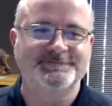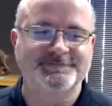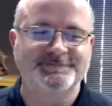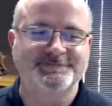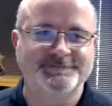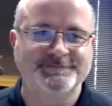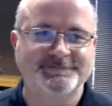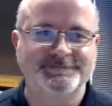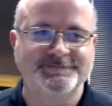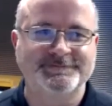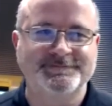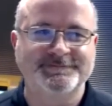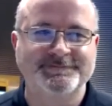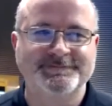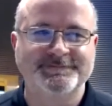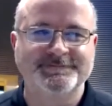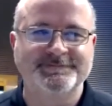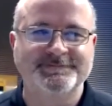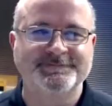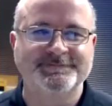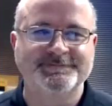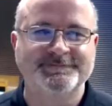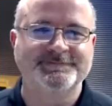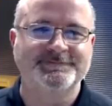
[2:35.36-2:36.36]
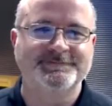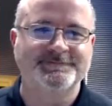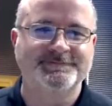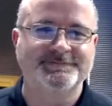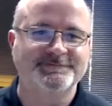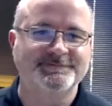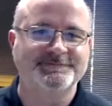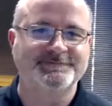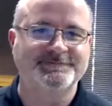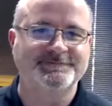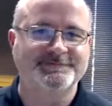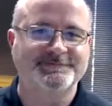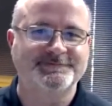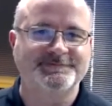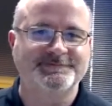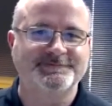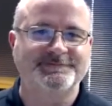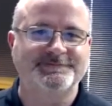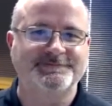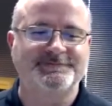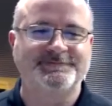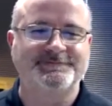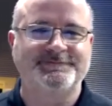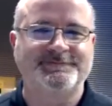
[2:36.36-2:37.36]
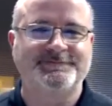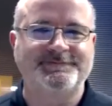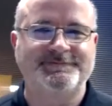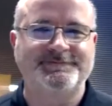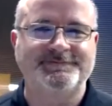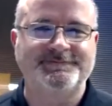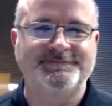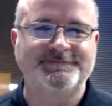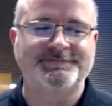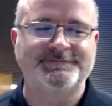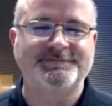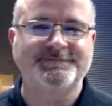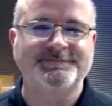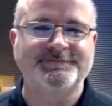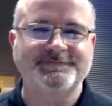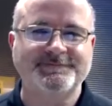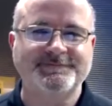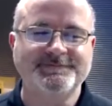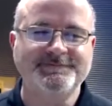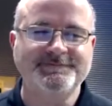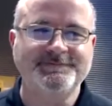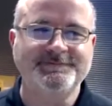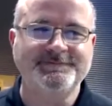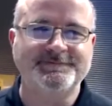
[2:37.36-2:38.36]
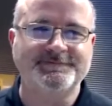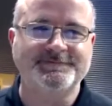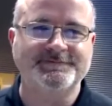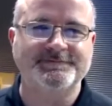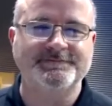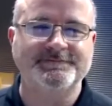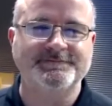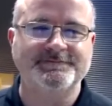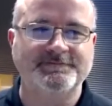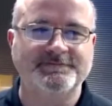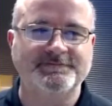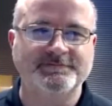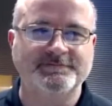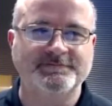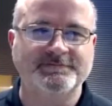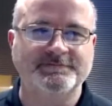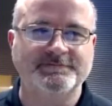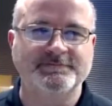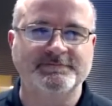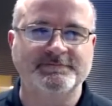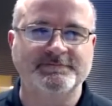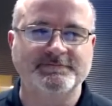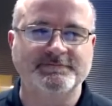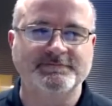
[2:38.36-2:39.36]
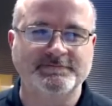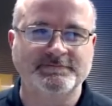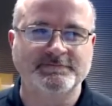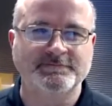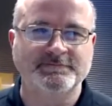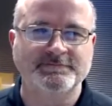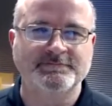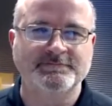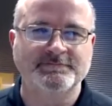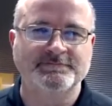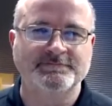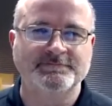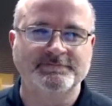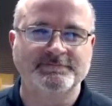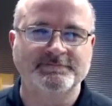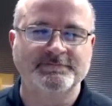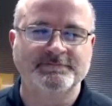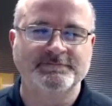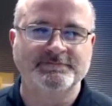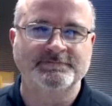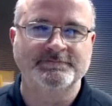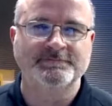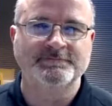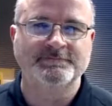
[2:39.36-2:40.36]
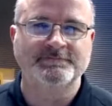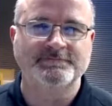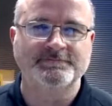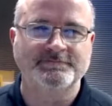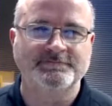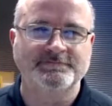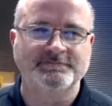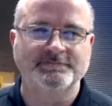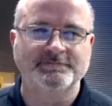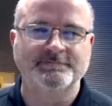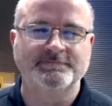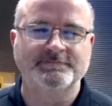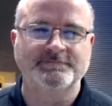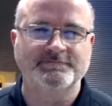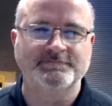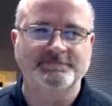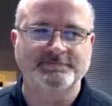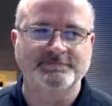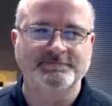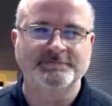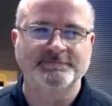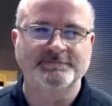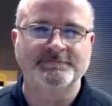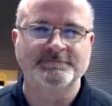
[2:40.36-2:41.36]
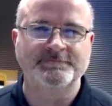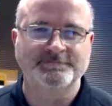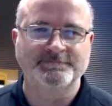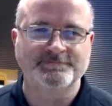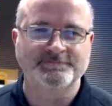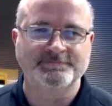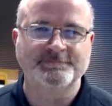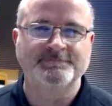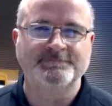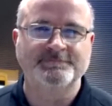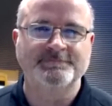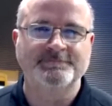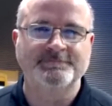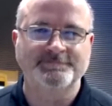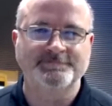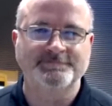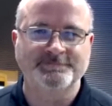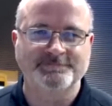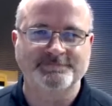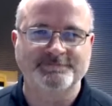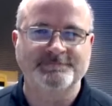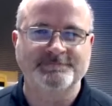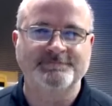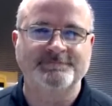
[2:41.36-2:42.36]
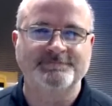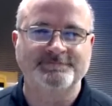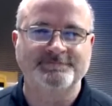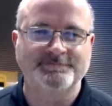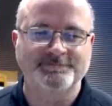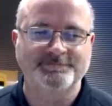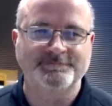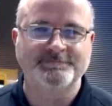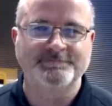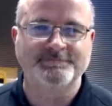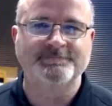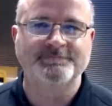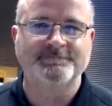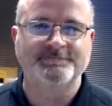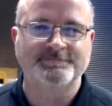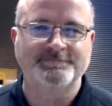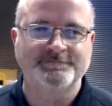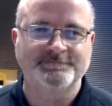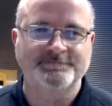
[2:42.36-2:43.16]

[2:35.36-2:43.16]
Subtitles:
(silent)